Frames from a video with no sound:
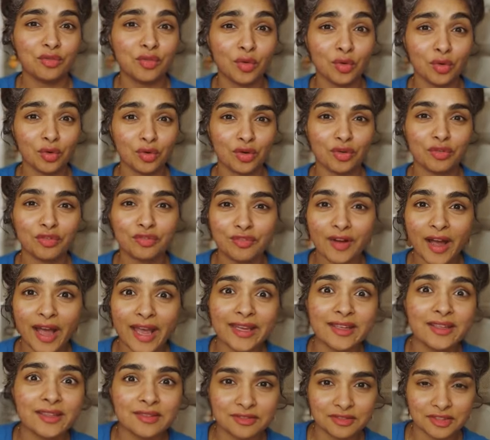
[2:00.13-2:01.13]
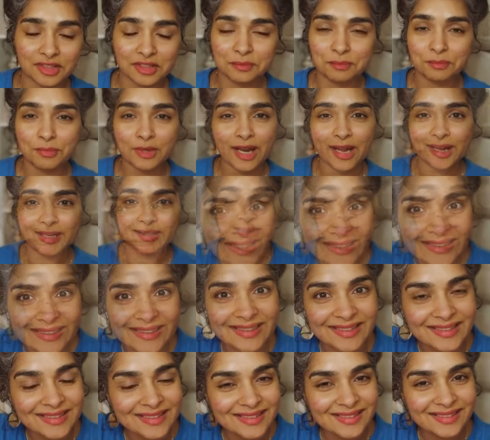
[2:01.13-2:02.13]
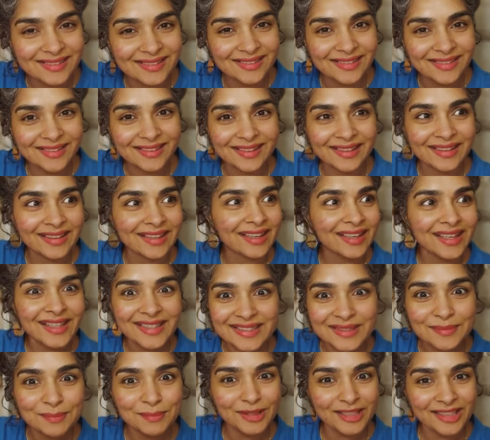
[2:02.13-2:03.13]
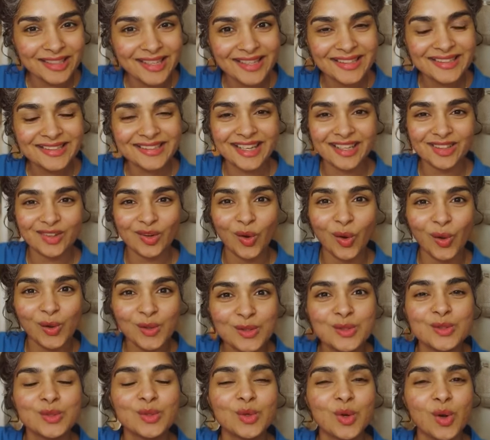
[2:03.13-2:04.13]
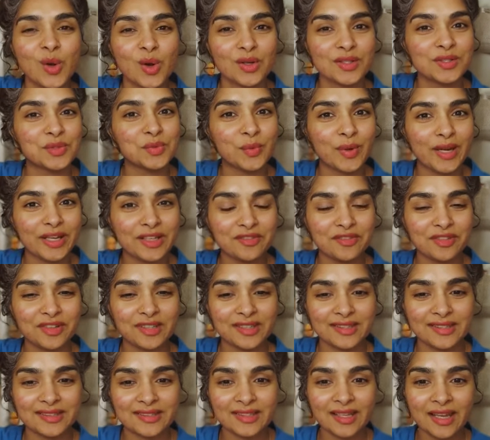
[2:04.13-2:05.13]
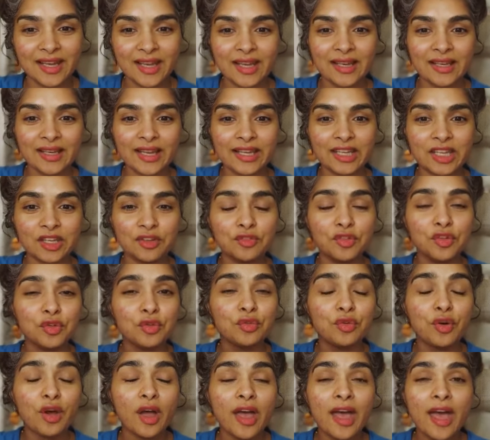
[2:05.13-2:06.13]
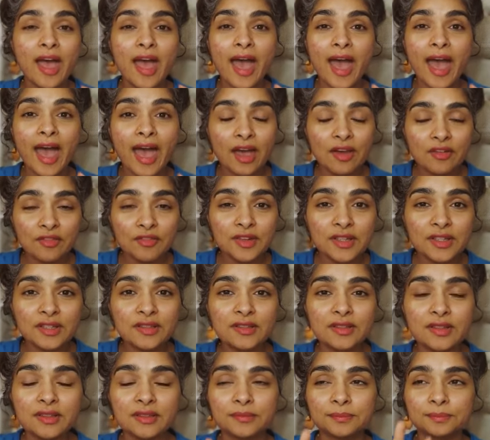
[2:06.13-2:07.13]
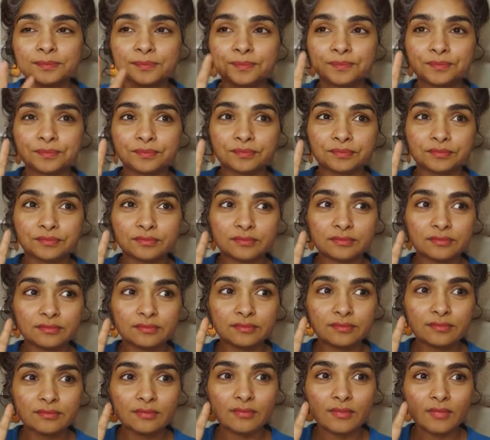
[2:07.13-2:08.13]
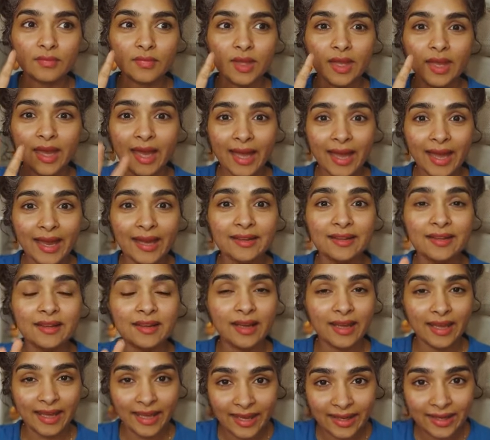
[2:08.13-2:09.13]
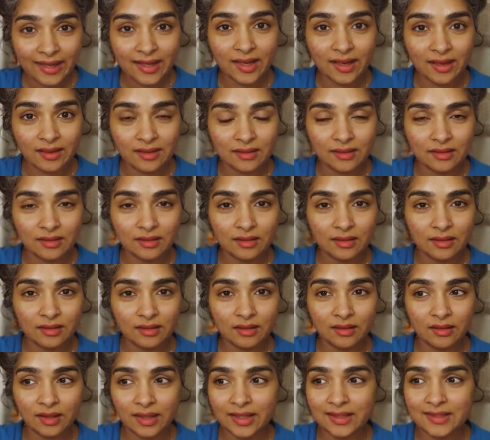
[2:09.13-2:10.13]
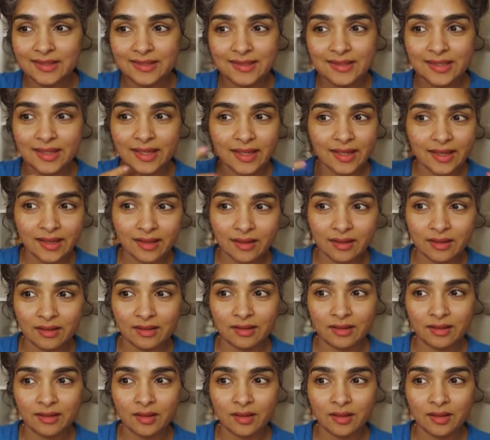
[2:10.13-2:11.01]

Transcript: four or five different brands. Split ends can also cause wet frizz. Like if you haven't had a haircut in say